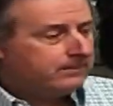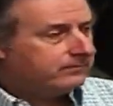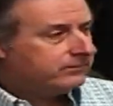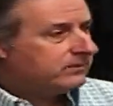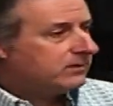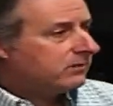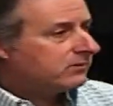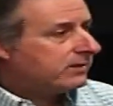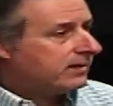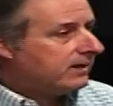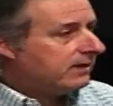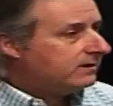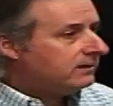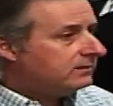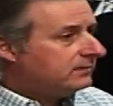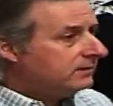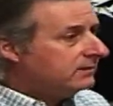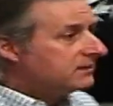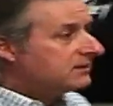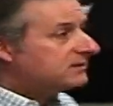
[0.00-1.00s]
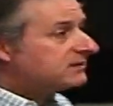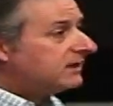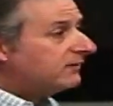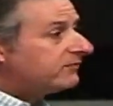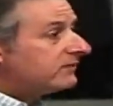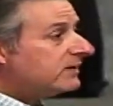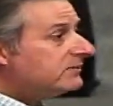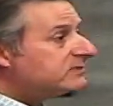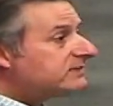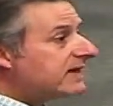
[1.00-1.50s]
Okay? Stuff
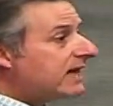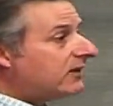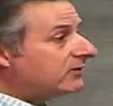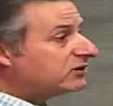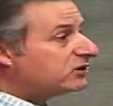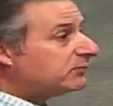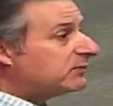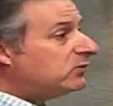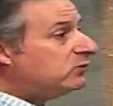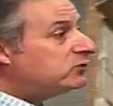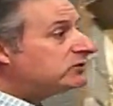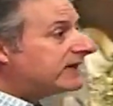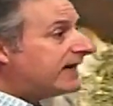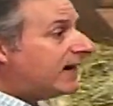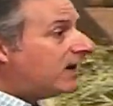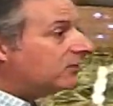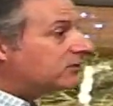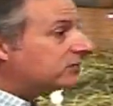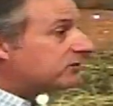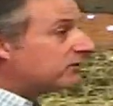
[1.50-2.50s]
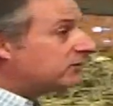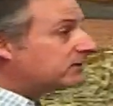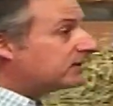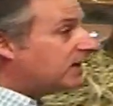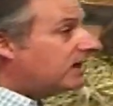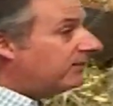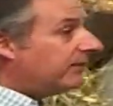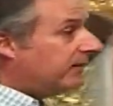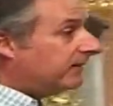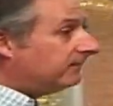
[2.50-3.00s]
comes out, spews out, starts
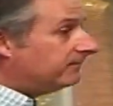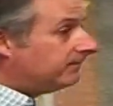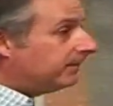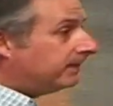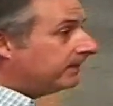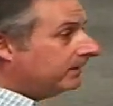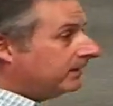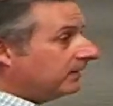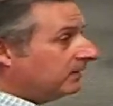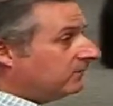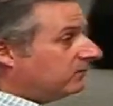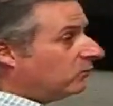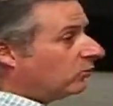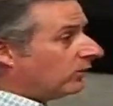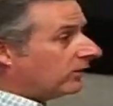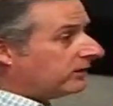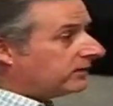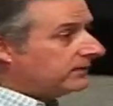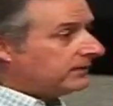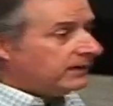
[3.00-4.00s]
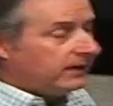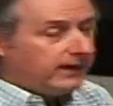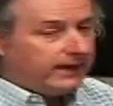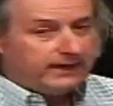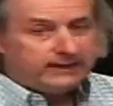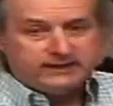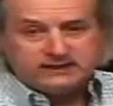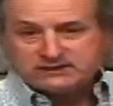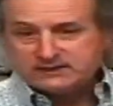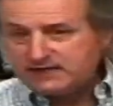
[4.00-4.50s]
coming forth.
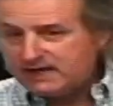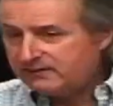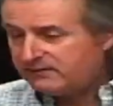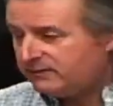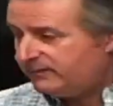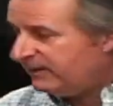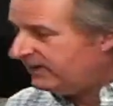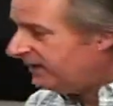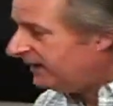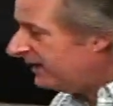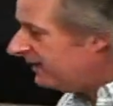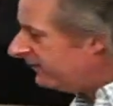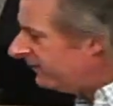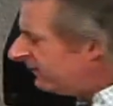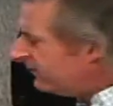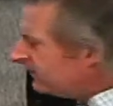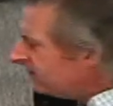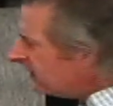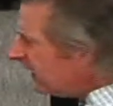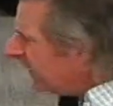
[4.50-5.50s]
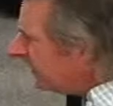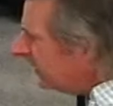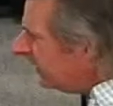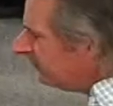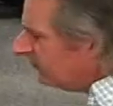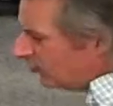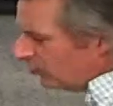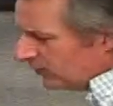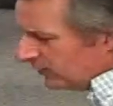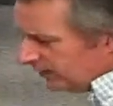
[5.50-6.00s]
And this came to me Friday
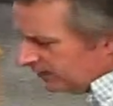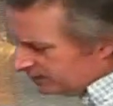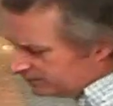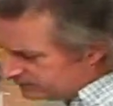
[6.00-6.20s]
morning.